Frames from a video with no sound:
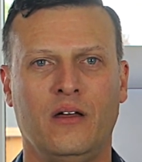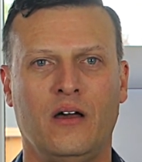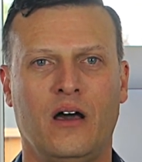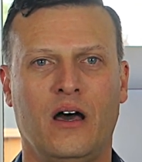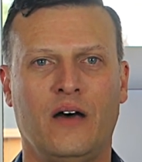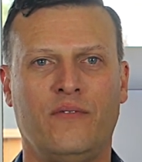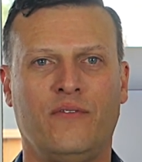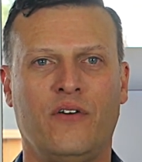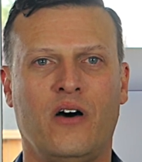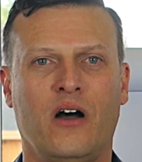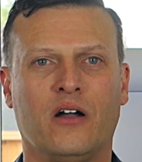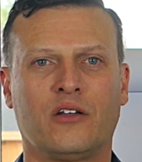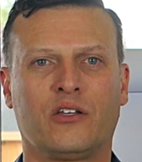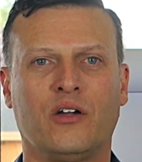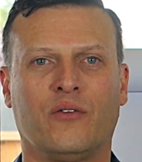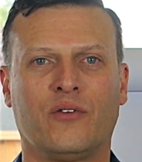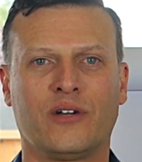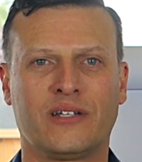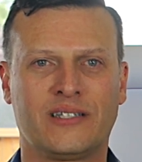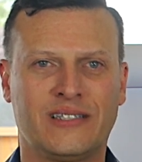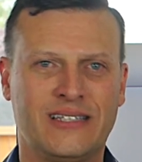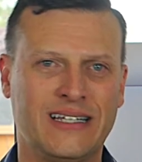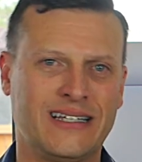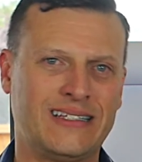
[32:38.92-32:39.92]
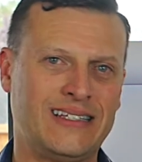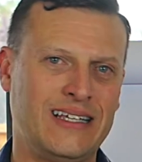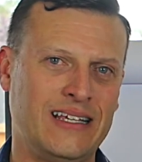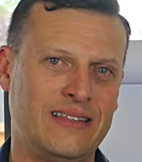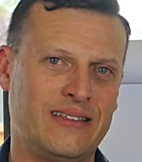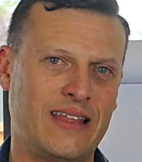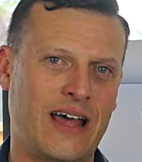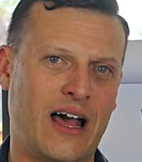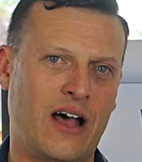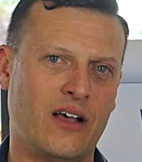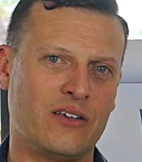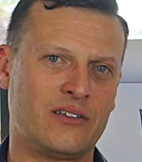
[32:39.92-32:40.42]
I've logged over
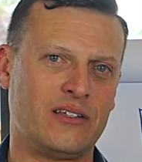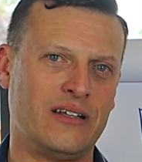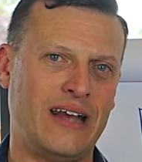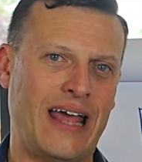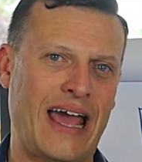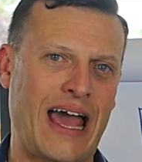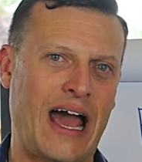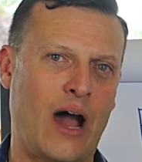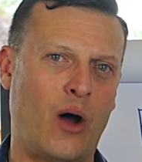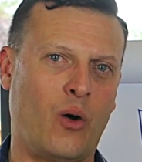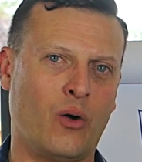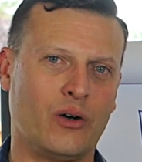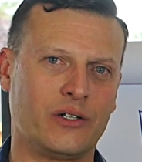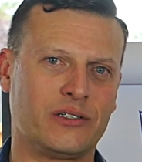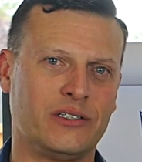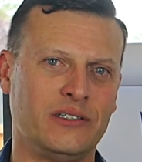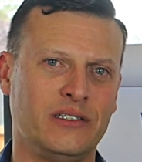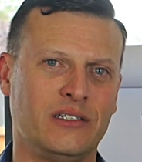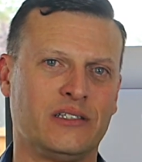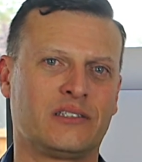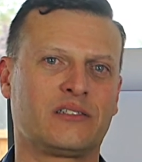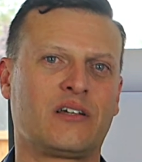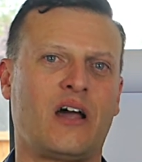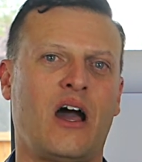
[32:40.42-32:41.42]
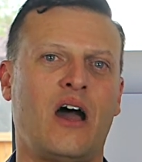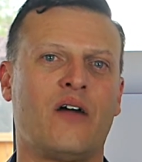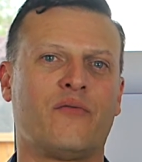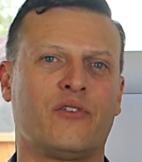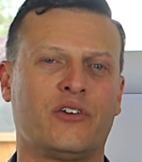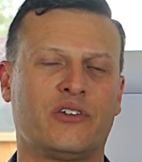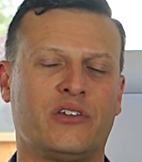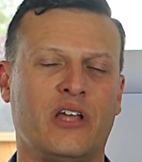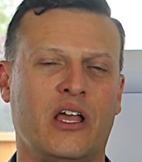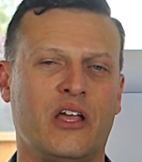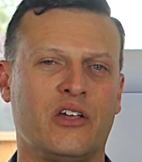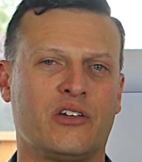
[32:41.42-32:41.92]
60,000 hours in this
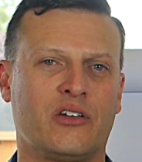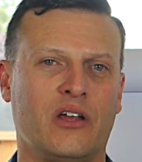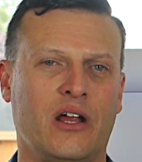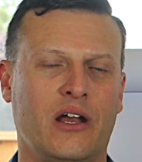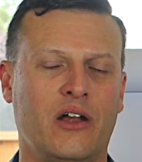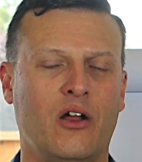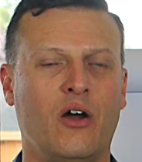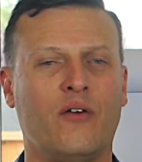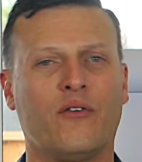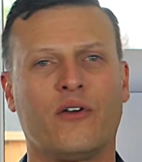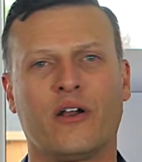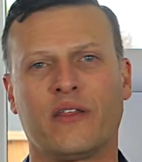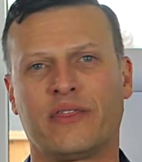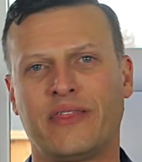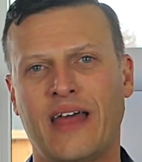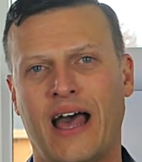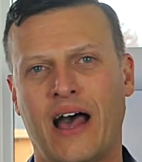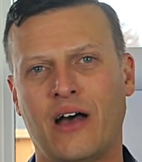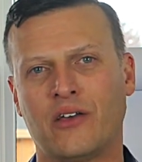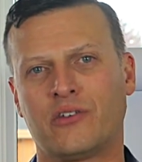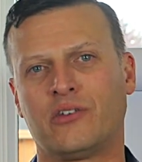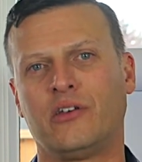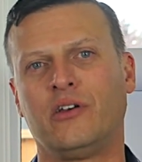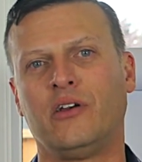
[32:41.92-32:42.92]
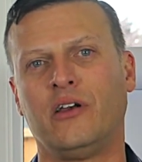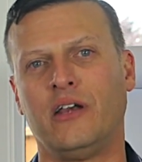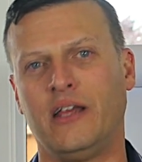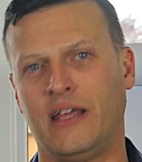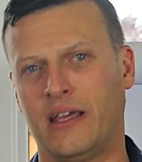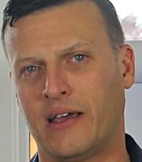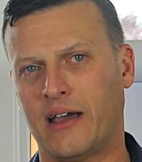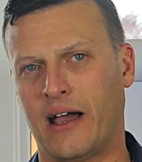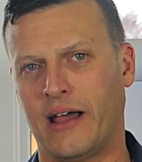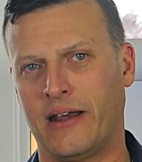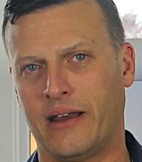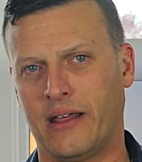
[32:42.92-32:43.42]
conversation. I know over 1,000
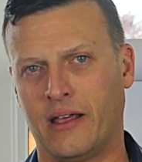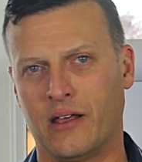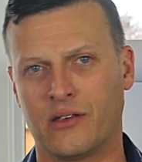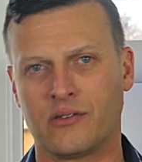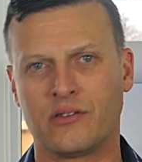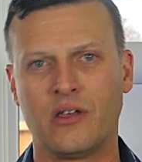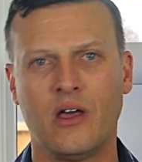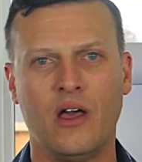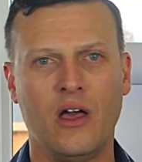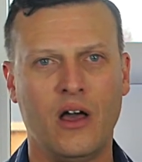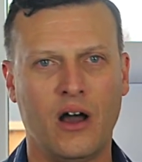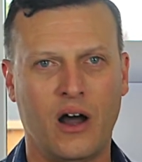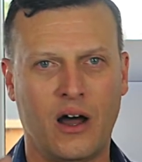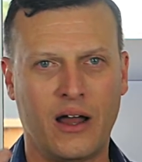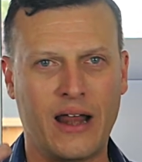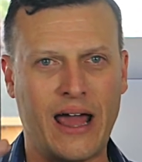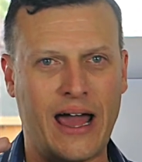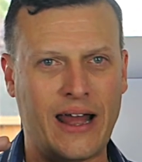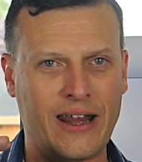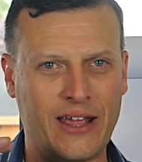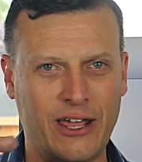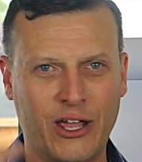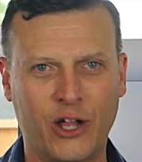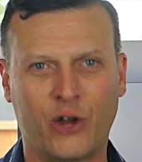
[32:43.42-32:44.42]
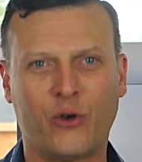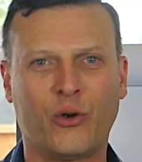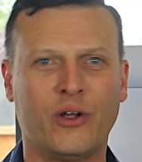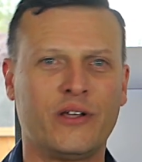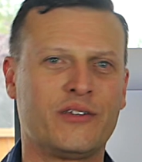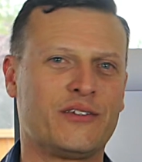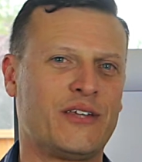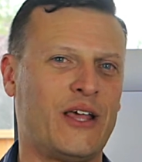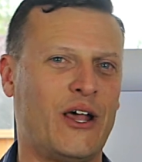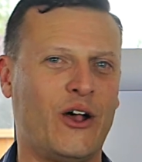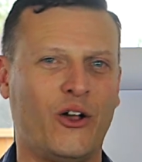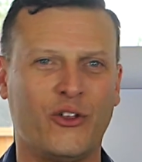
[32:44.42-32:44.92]
unique ideas on how to
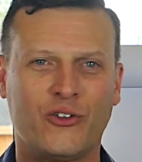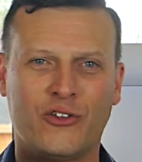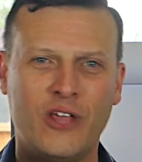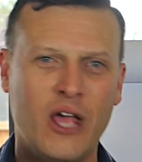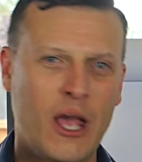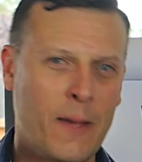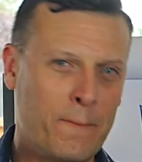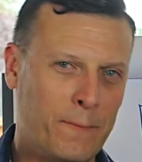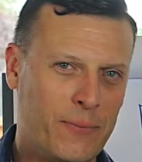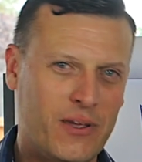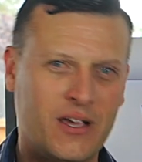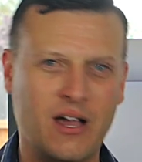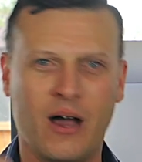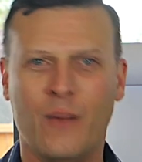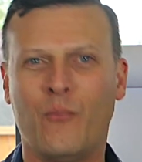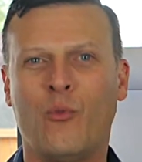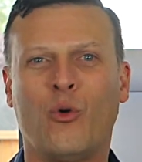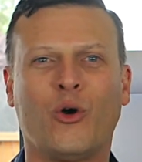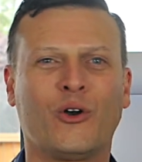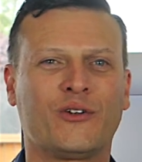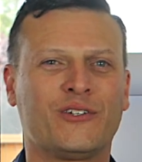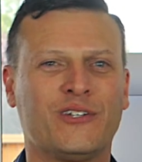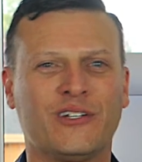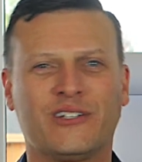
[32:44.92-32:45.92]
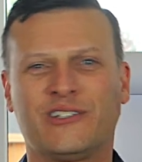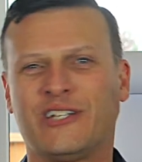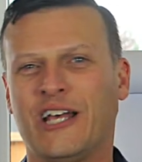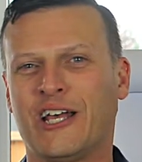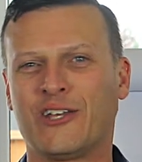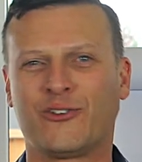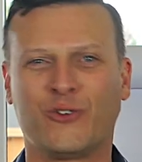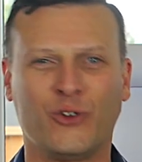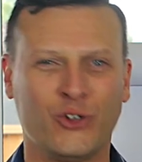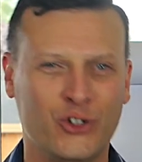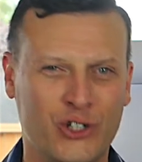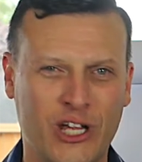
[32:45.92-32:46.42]
increase sales, become more
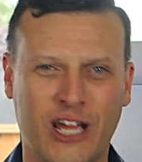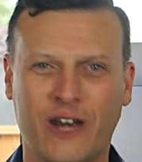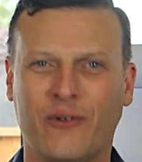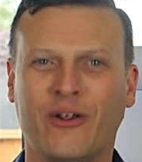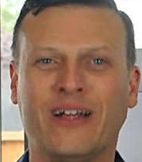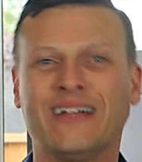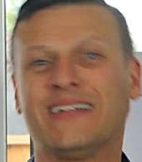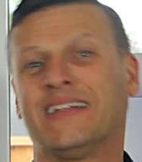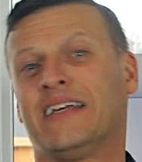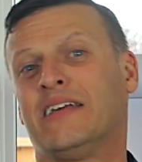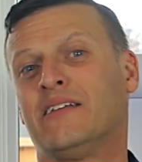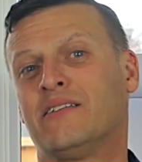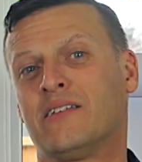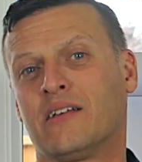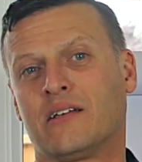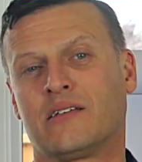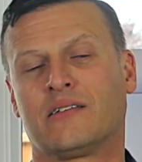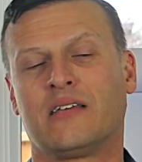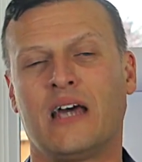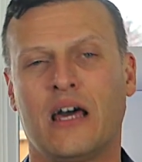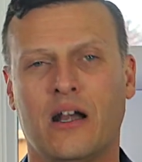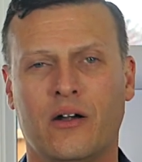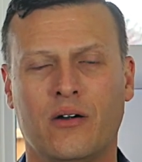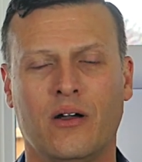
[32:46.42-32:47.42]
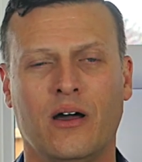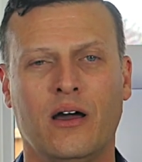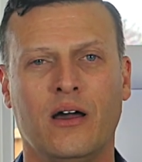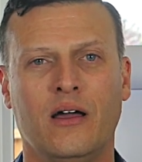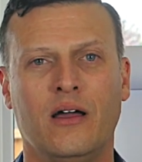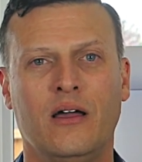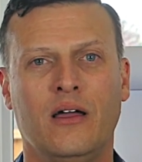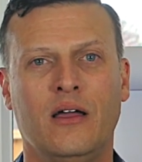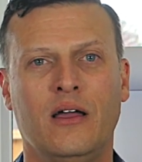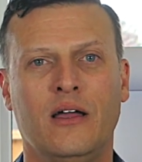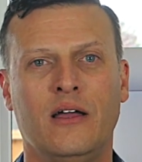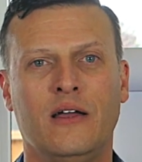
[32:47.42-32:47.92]
successful, generate leads, etc.
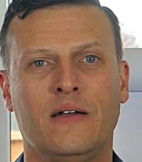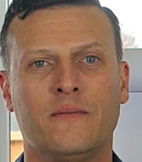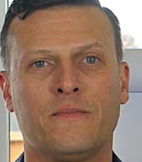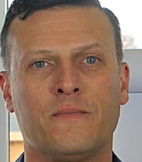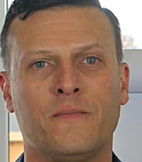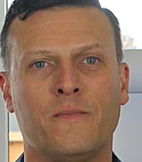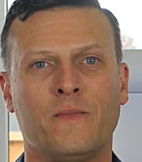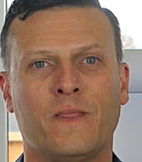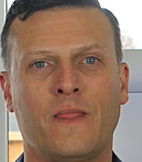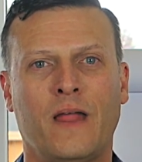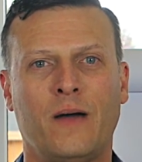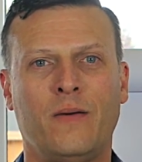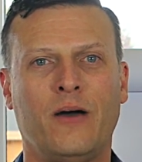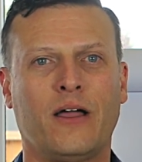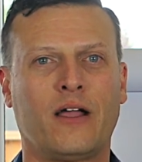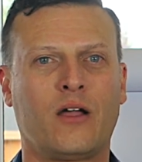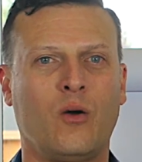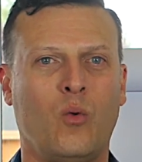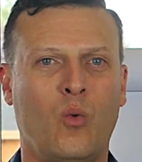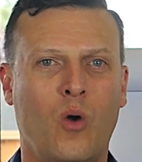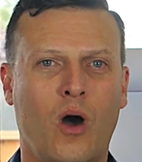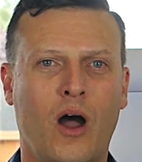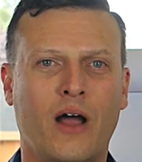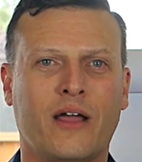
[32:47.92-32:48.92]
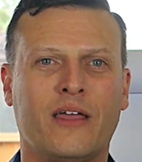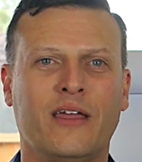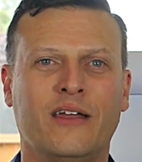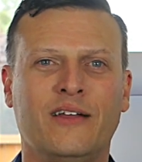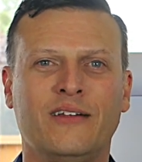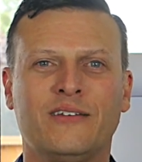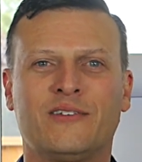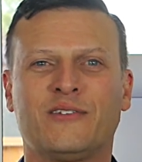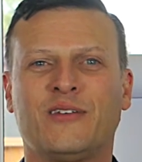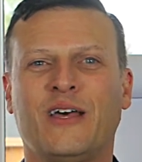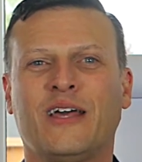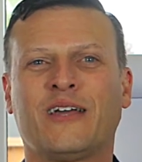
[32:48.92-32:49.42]
I'm like a walking
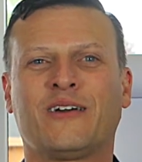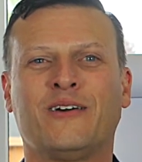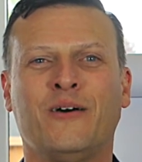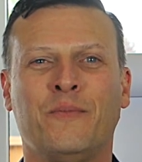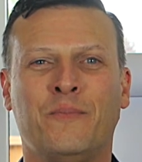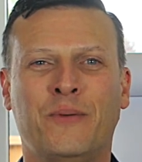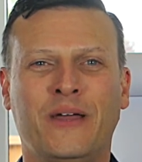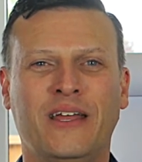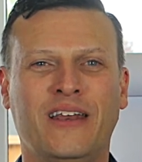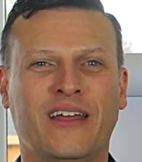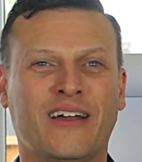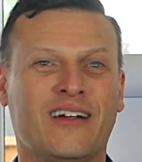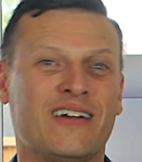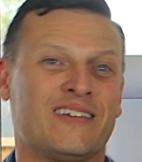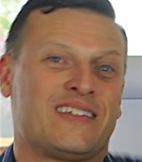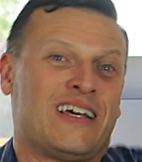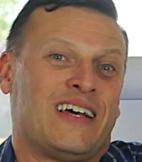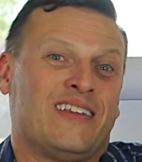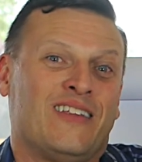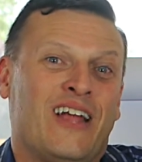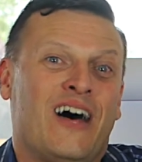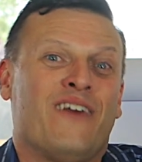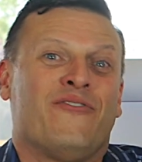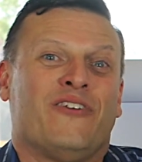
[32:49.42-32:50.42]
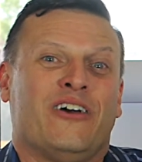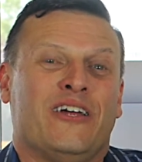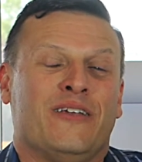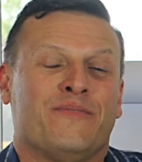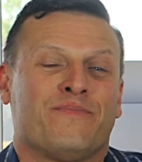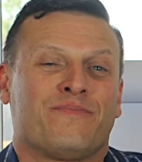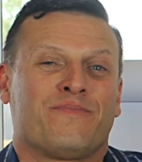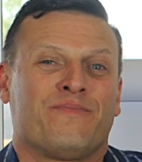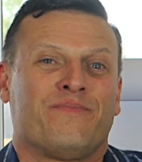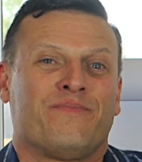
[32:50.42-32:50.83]
encyclopedia because I love it.